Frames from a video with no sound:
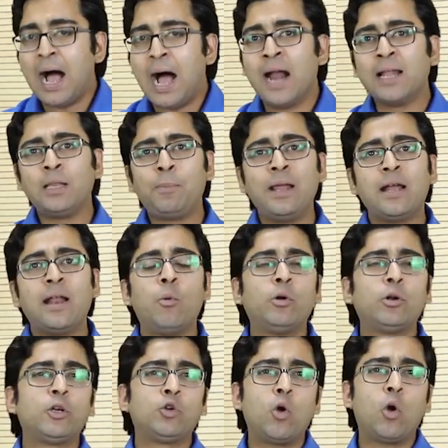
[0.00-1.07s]
Another player I
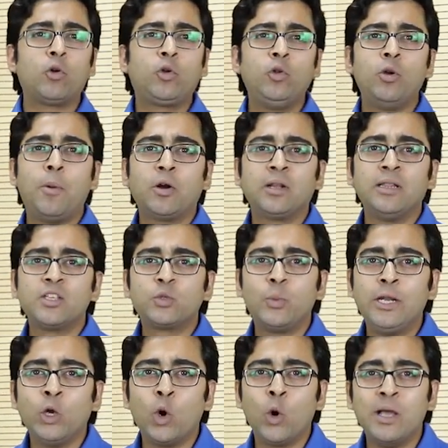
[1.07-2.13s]
wanted to talk to you about in this
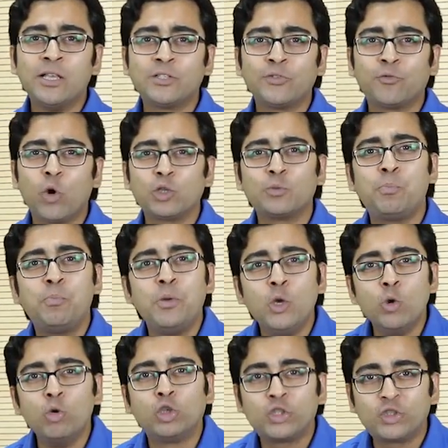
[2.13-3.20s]
video is, of course,
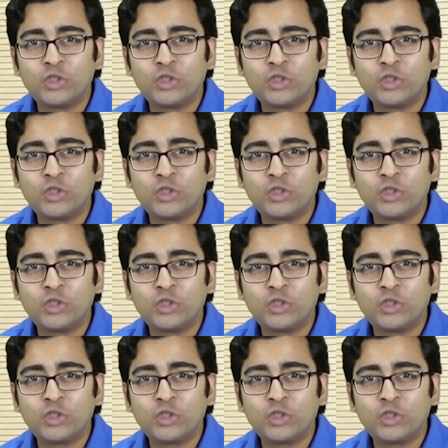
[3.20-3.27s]
Piyush